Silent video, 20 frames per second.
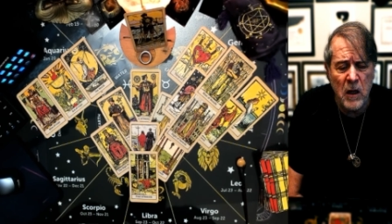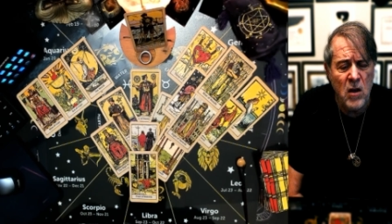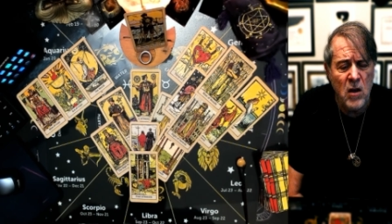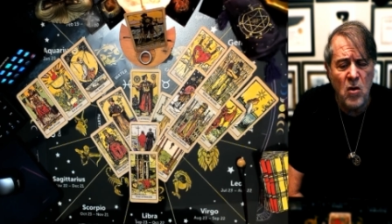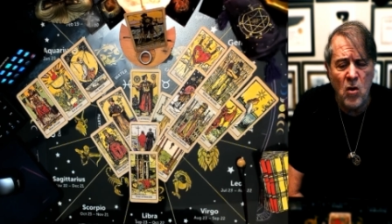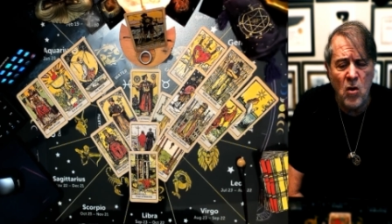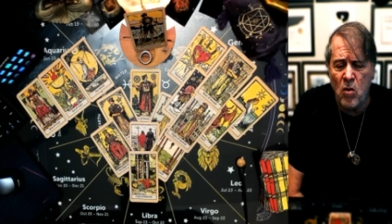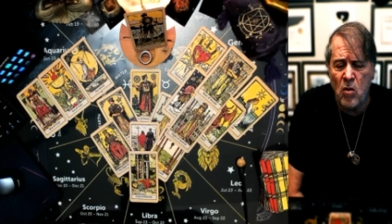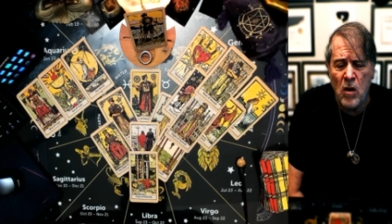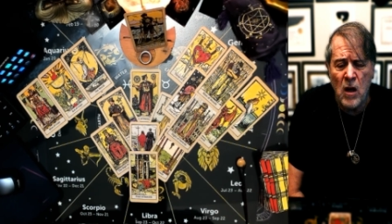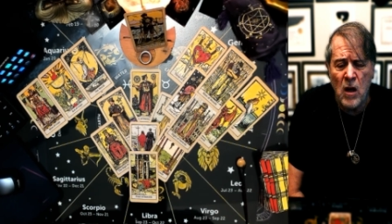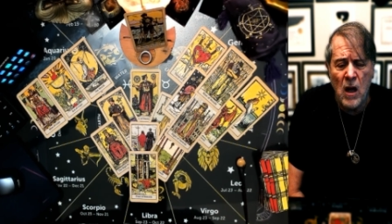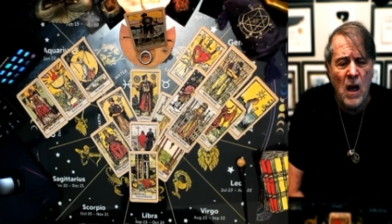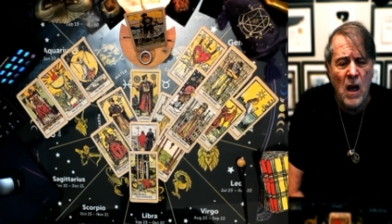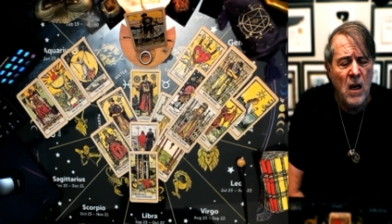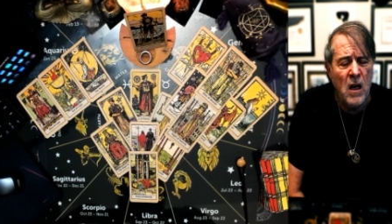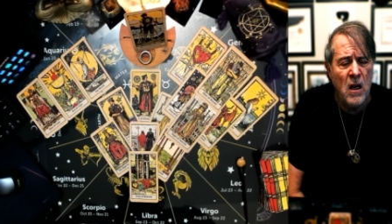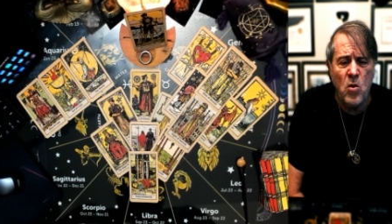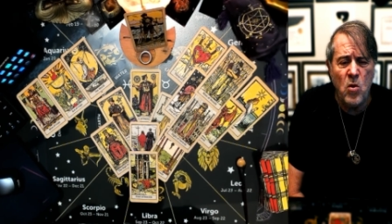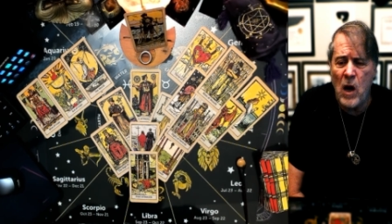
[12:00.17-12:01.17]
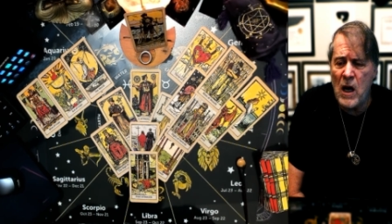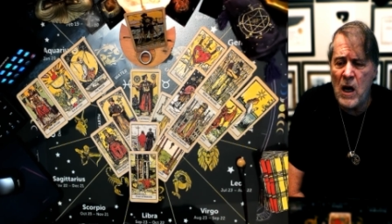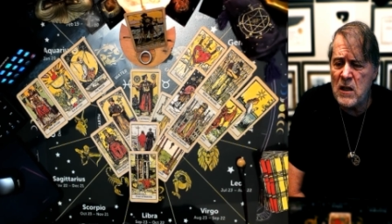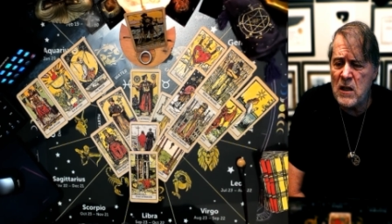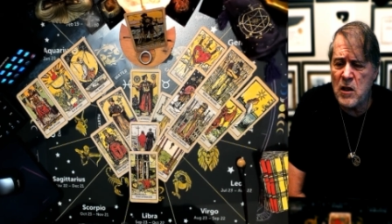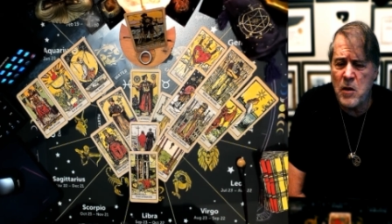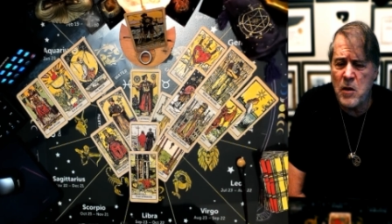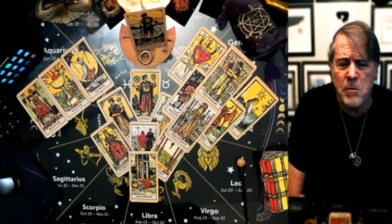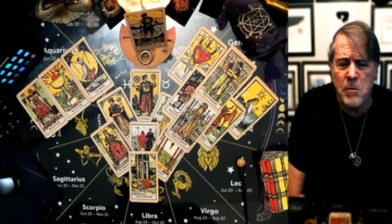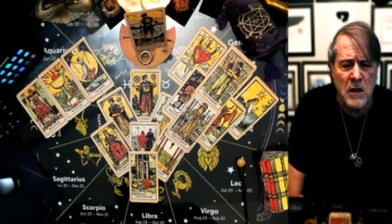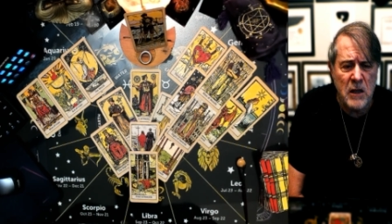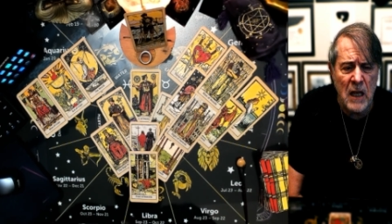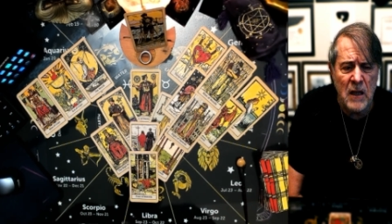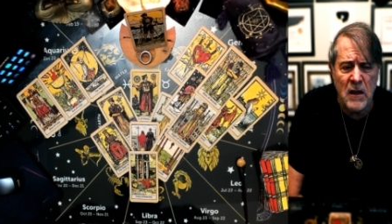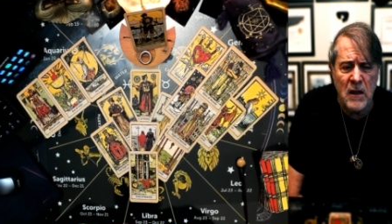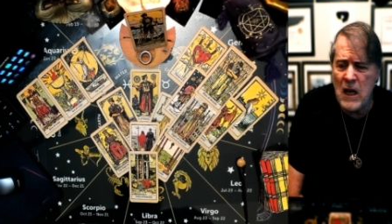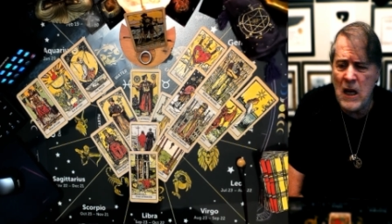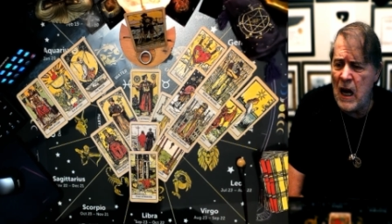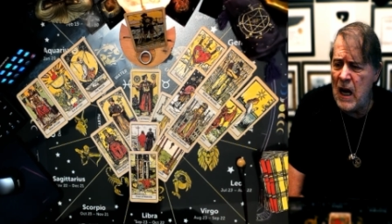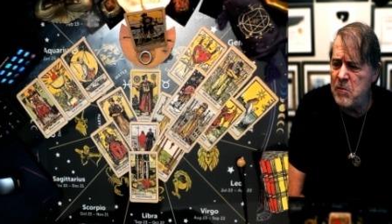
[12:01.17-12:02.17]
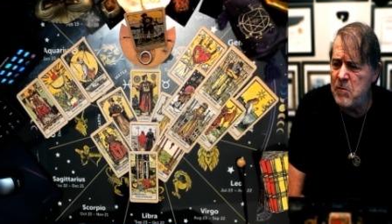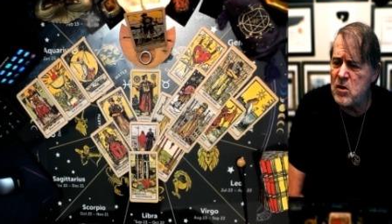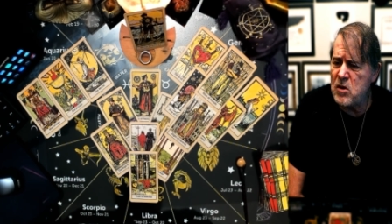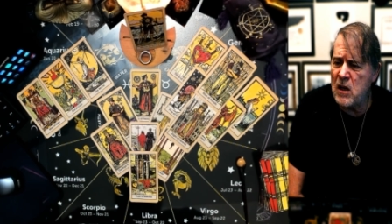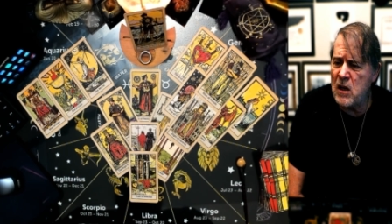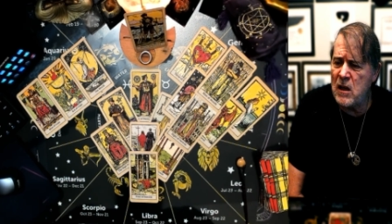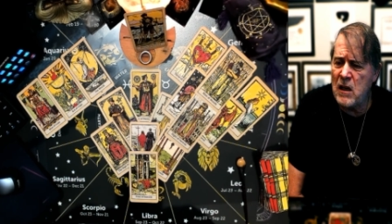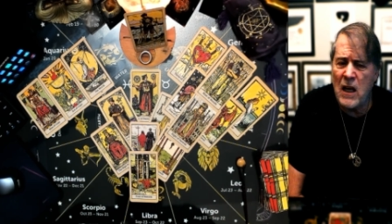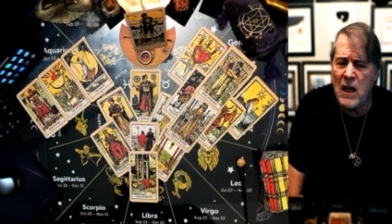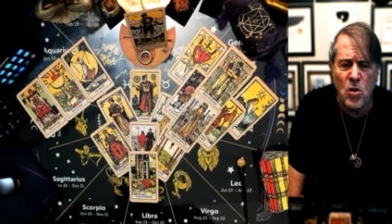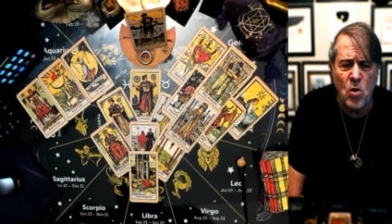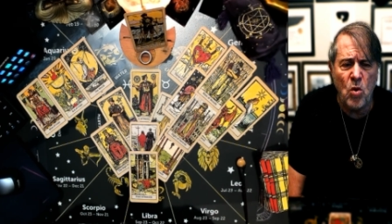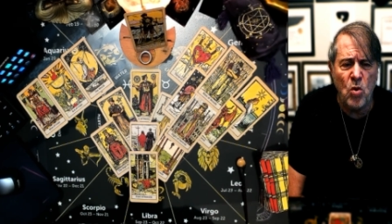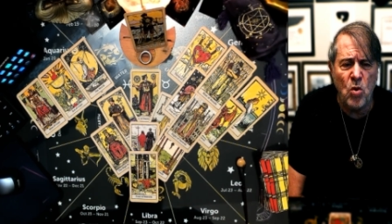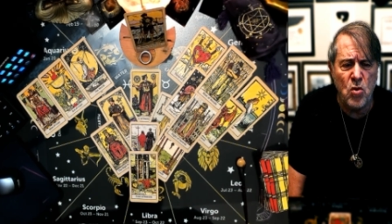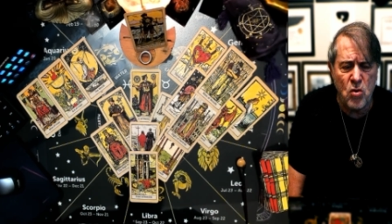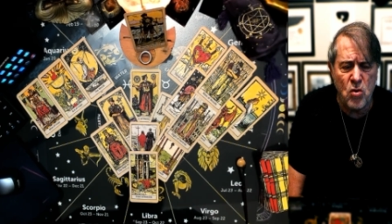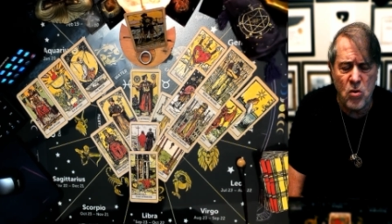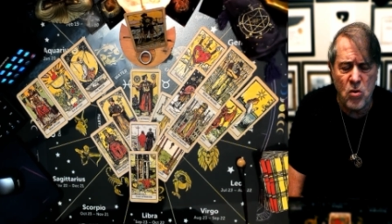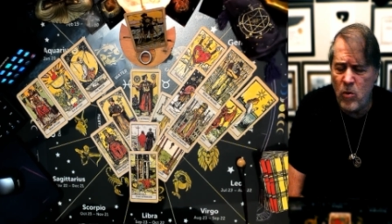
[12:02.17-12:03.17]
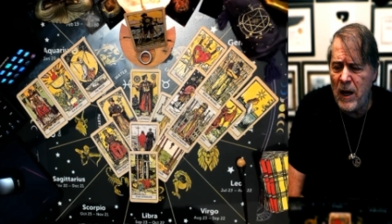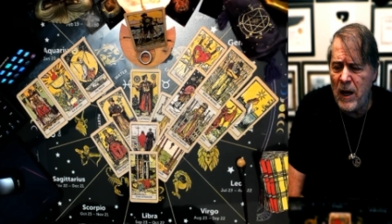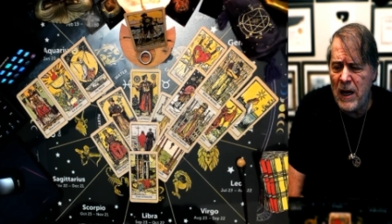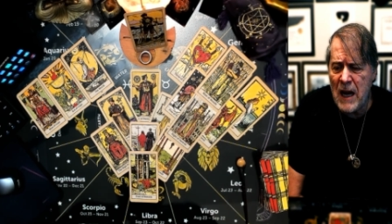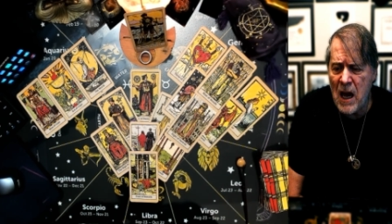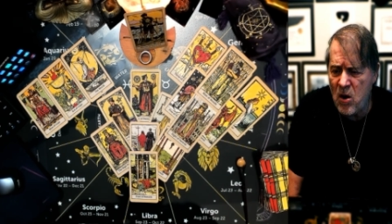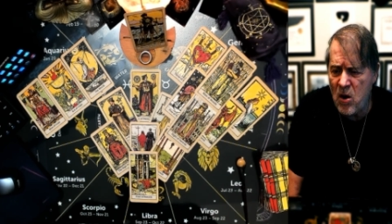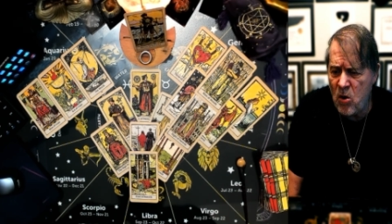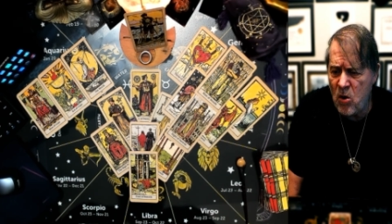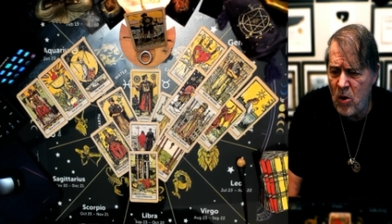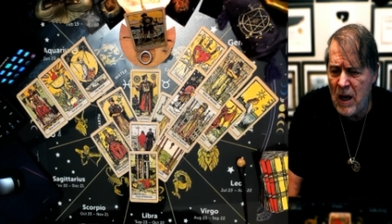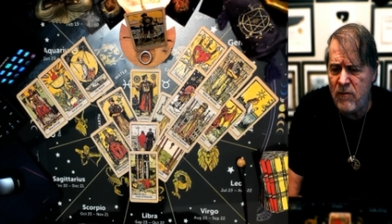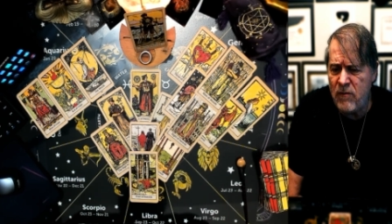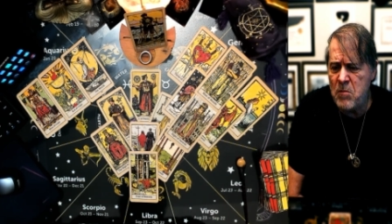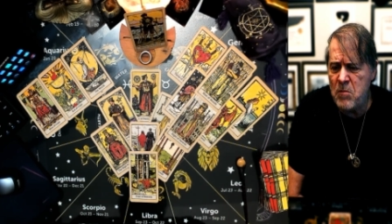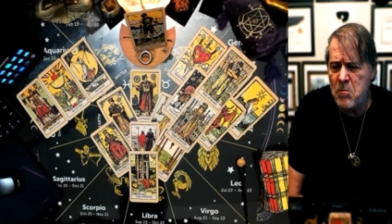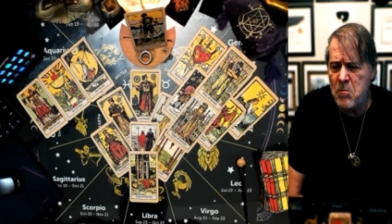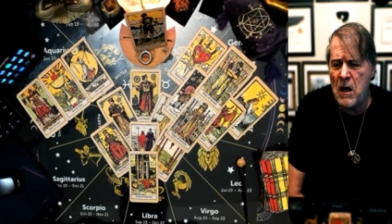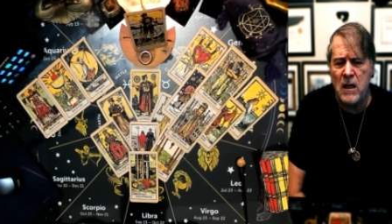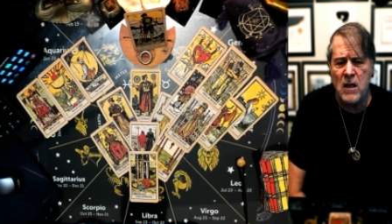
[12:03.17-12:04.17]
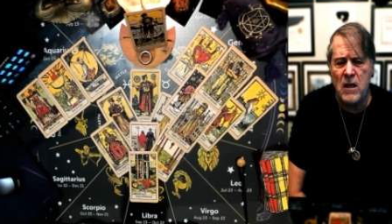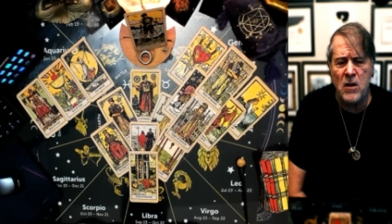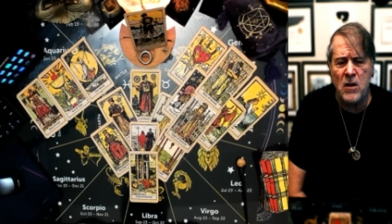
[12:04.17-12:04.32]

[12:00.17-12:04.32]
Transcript: you asked me 10 times and I told you right now I don't have the money.